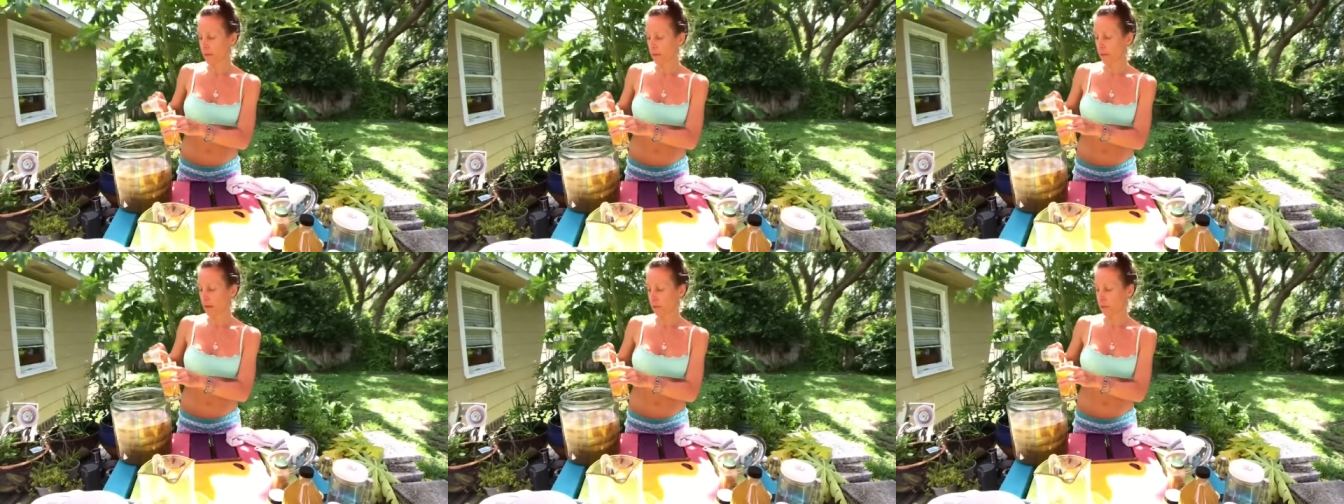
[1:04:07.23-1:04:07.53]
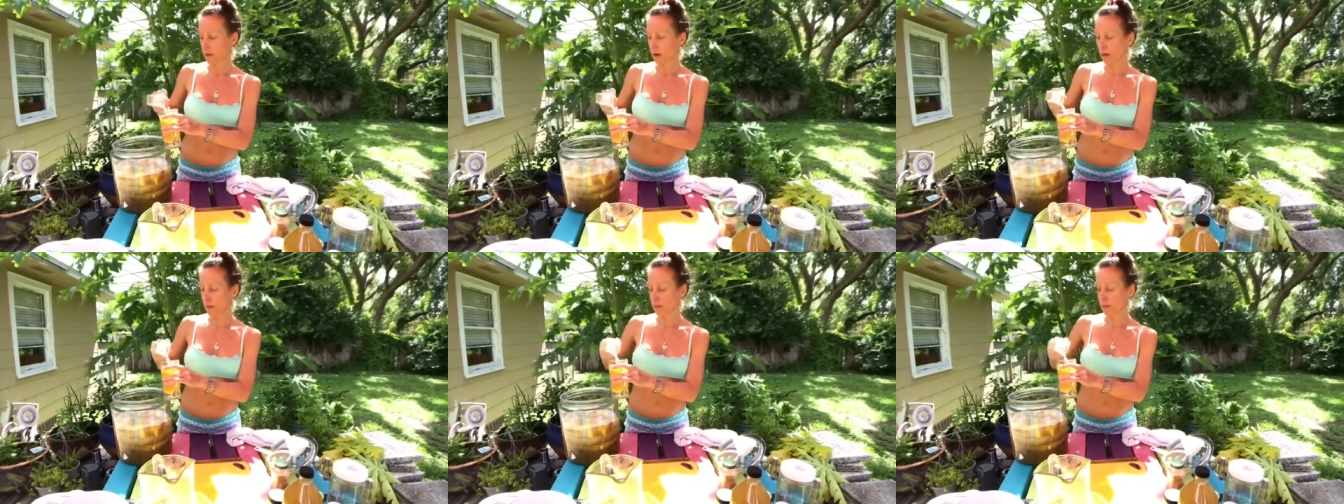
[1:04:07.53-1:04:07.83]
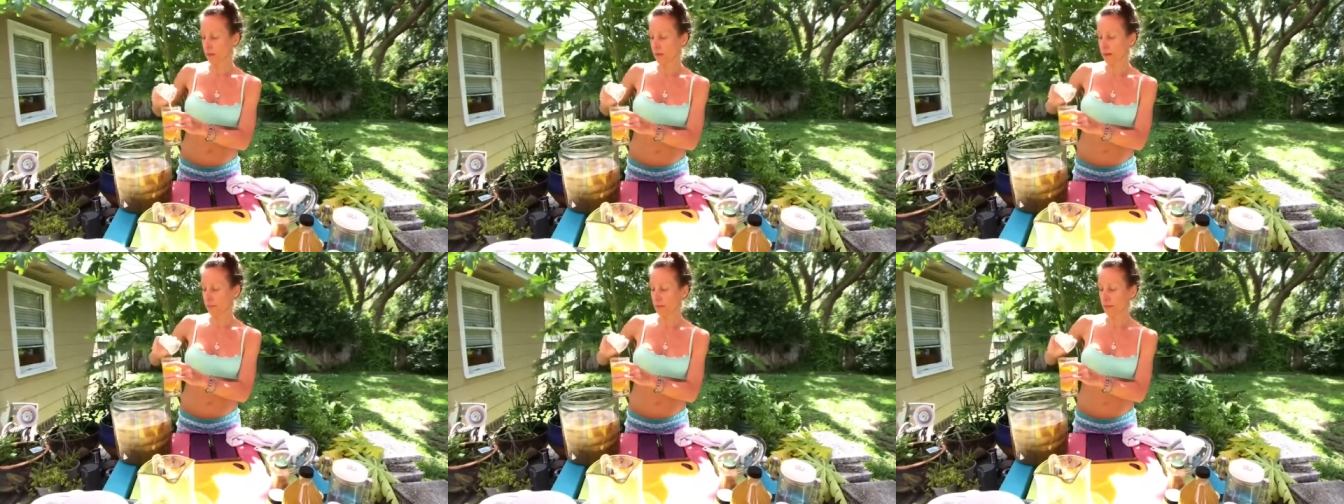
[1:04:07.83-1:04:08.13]
And while they
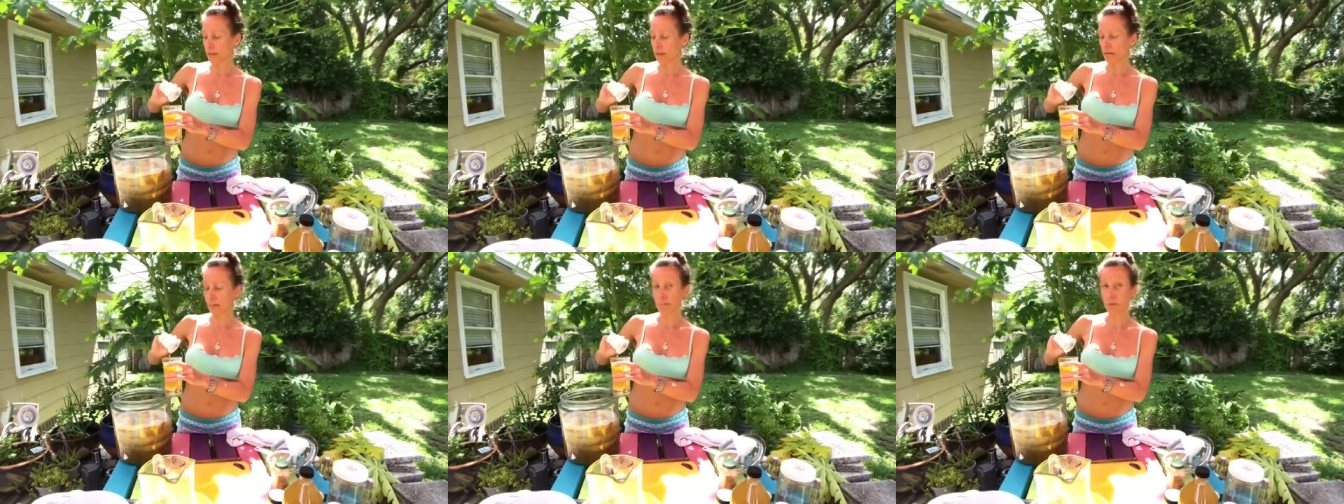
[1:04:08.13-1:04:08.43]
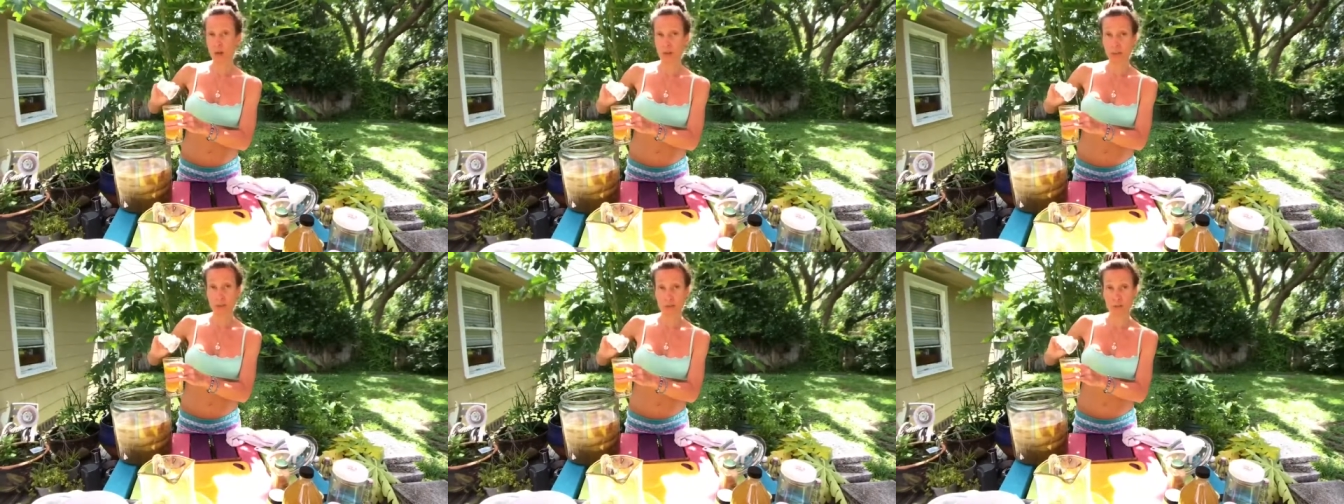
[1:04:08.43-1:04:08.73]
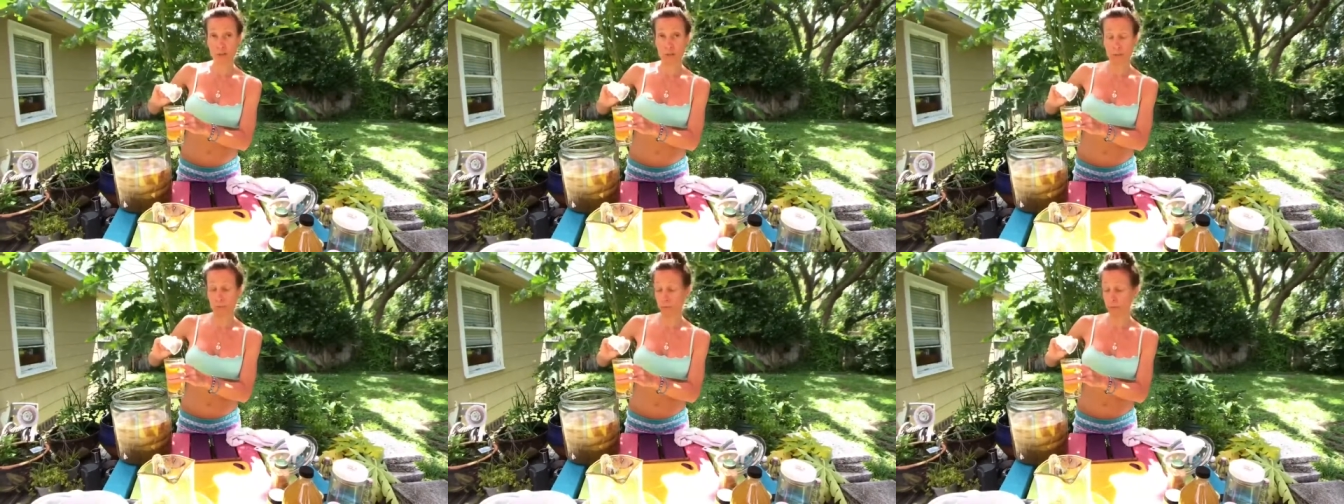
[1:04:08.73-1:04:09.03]
were up there, I brought her
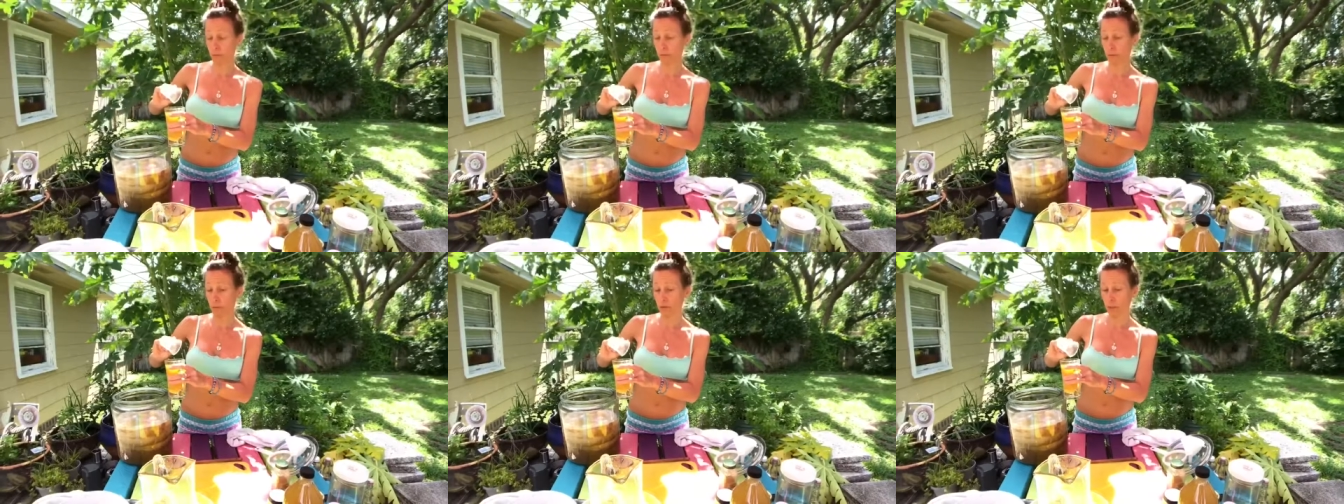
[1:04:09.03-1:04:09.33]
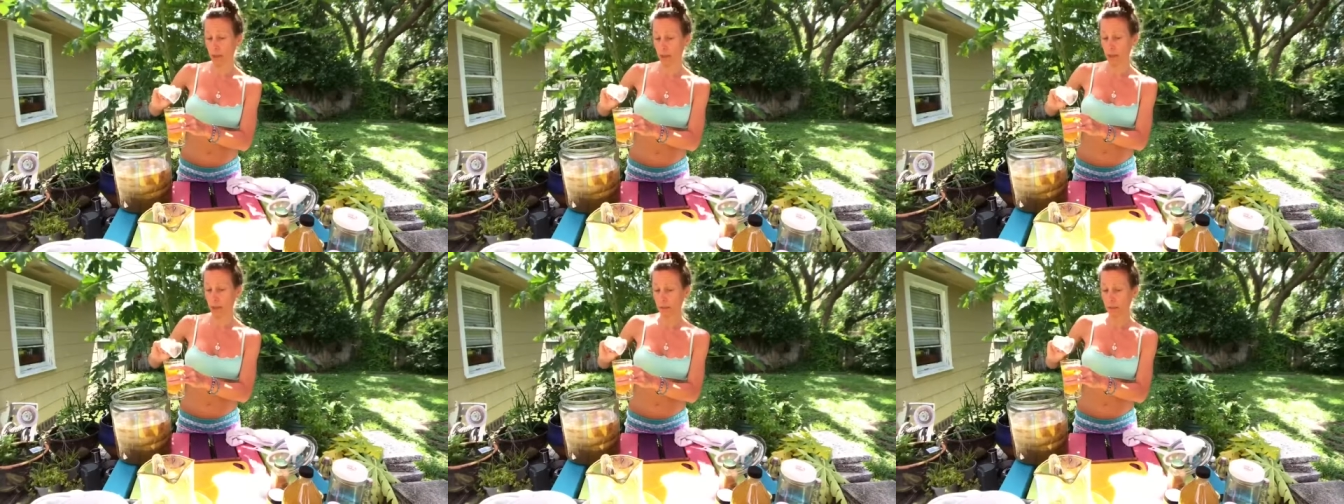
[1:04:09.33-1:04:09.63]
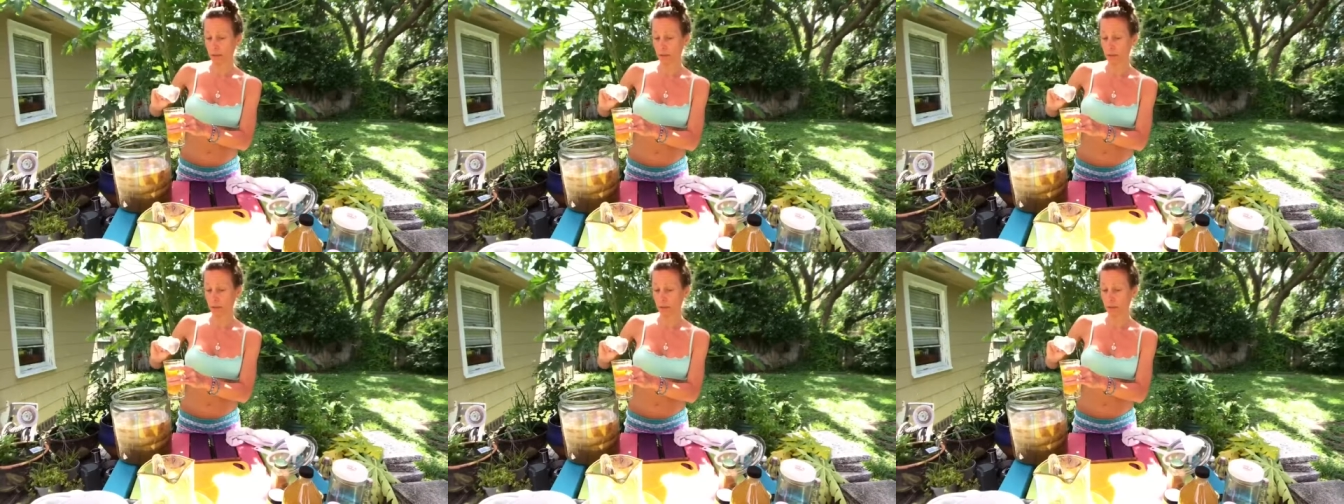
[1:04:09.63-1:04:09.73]
some kombucha